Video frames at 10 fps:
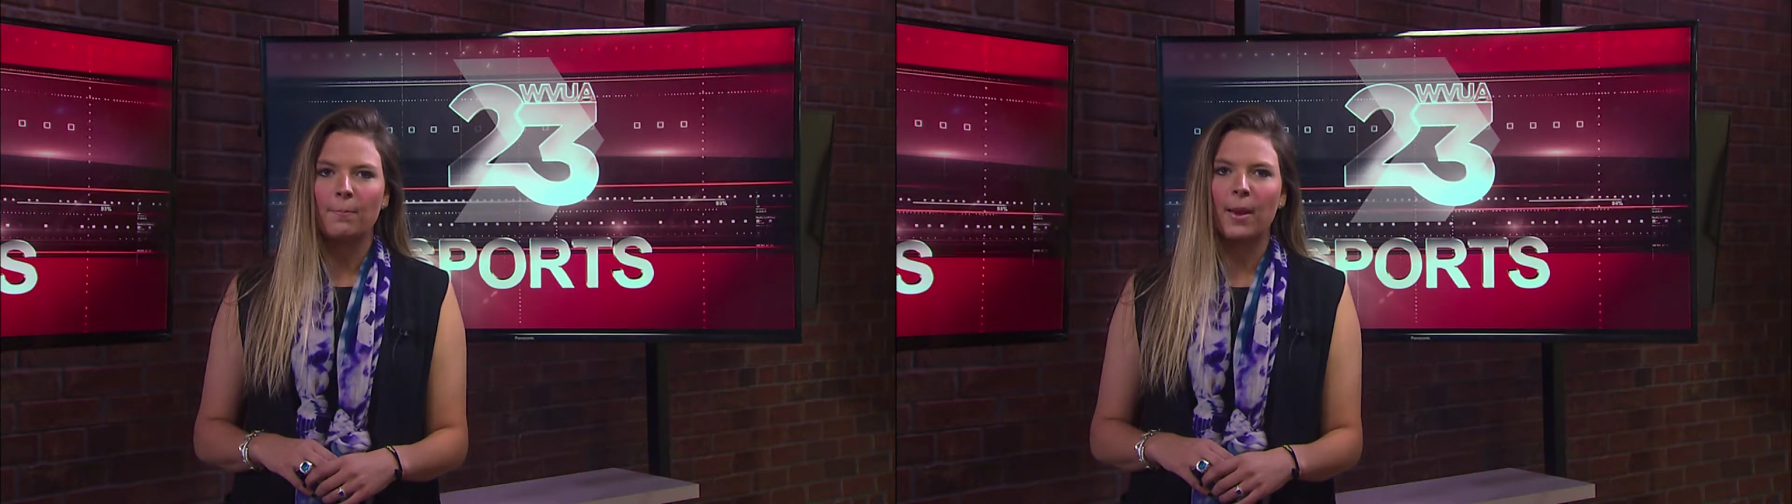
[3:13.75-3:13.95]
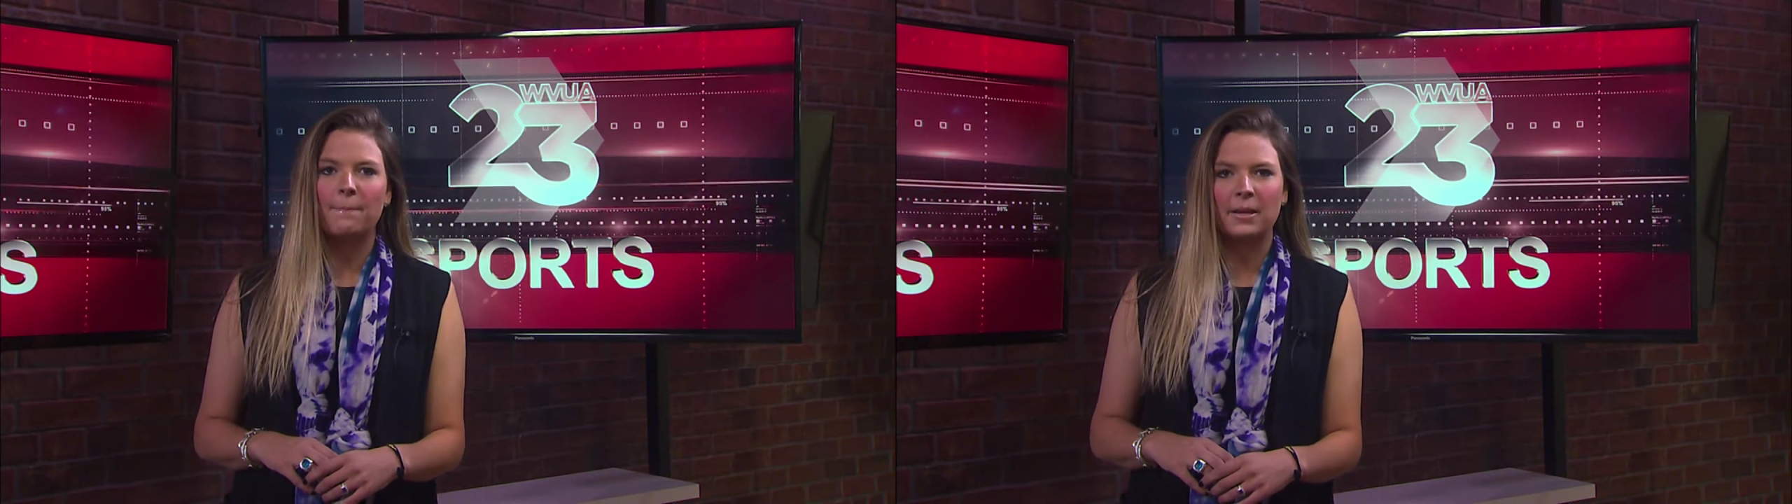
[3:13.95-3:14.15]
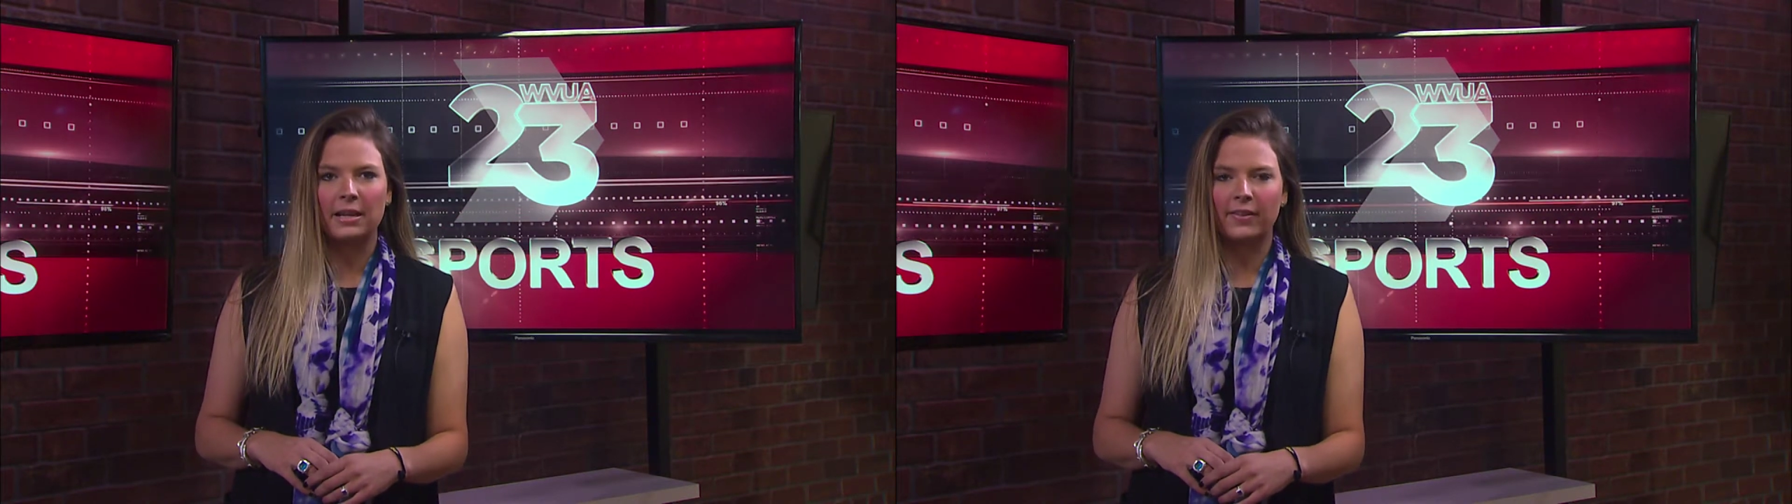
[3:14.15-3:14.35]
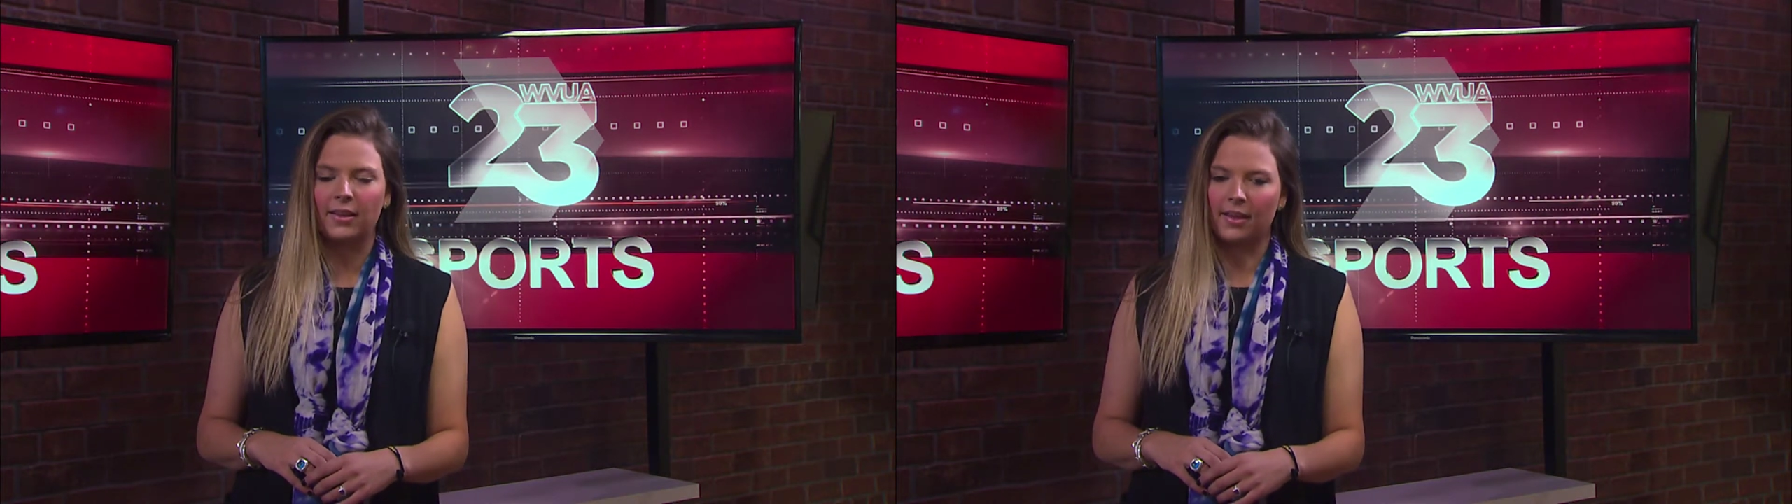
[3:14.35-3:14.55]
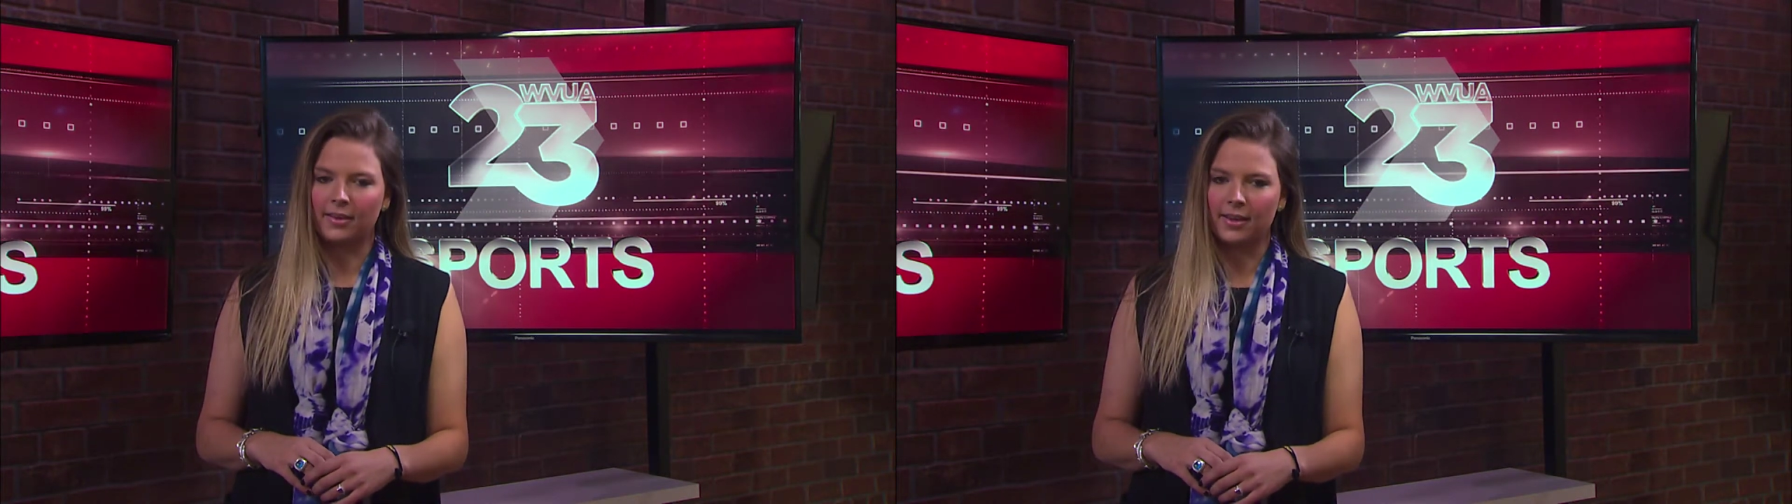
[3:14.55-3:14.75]
by beating the
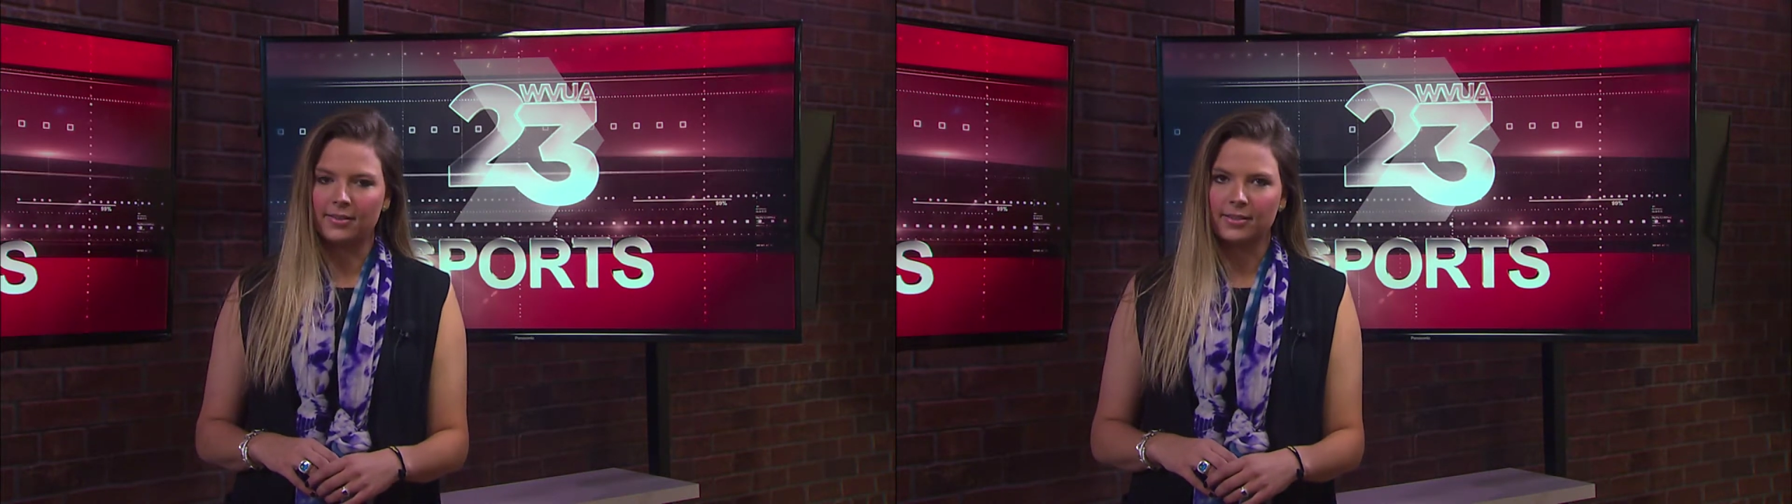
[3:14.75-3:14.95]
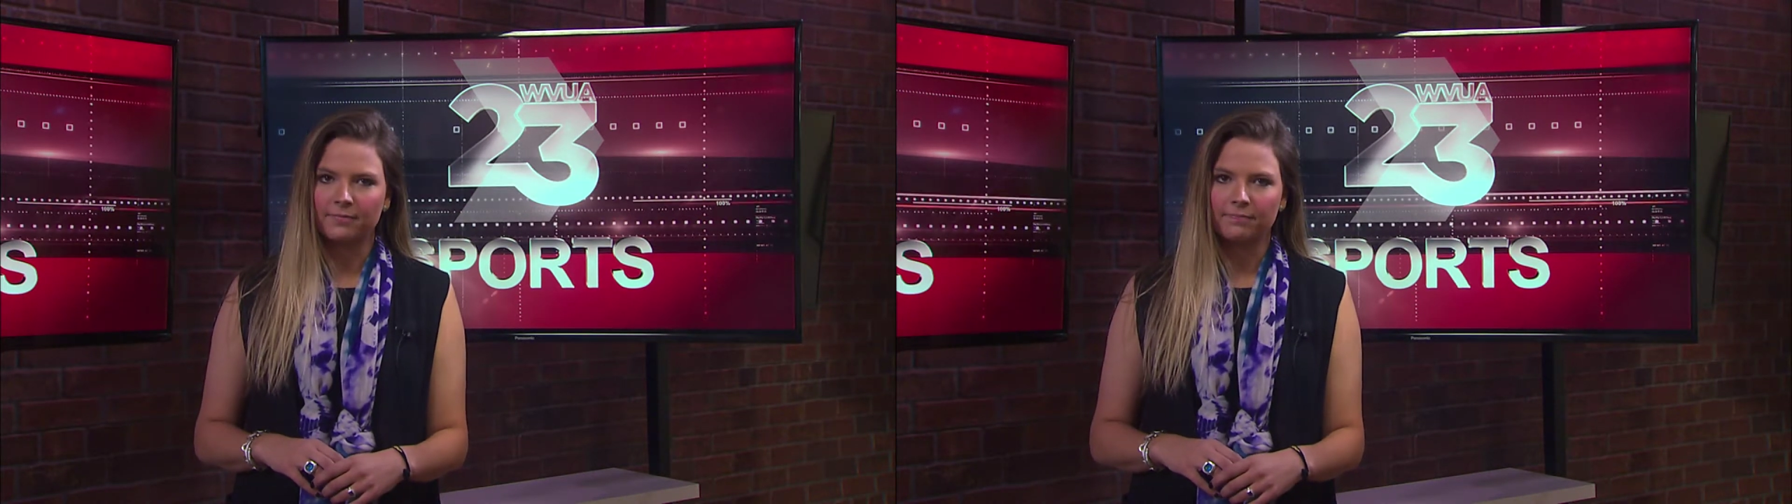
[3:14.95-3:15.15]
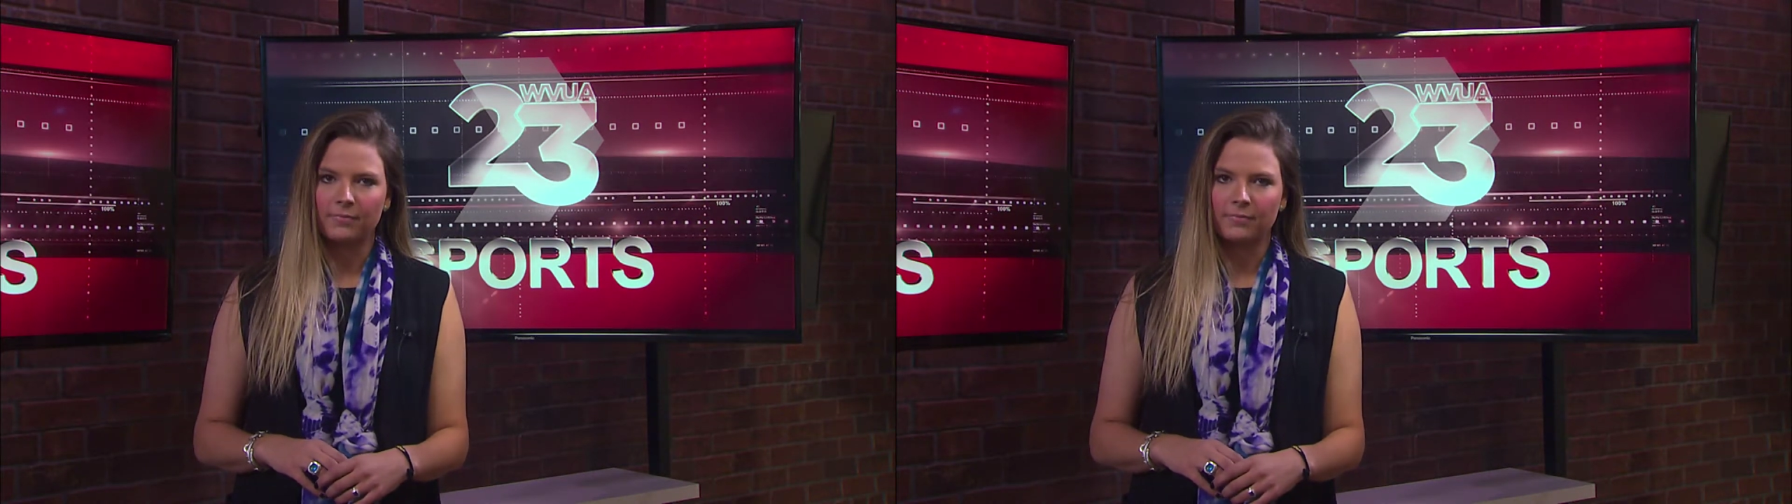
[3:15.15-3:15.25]
Yankees.